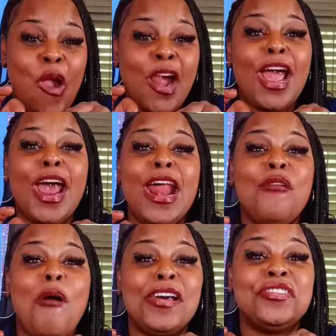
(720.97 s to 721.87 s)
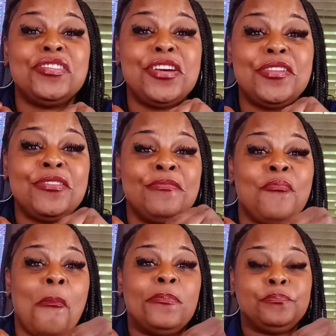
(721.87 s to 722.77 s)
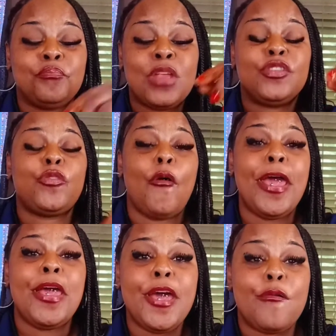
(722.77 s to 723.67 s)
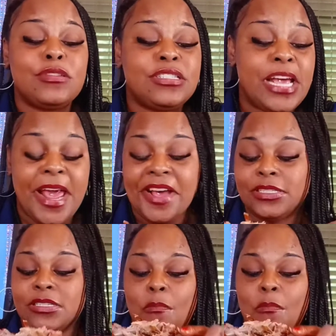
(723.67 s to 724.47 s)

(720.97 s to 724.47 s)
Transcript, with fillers: that right, Sandy? Three equals six.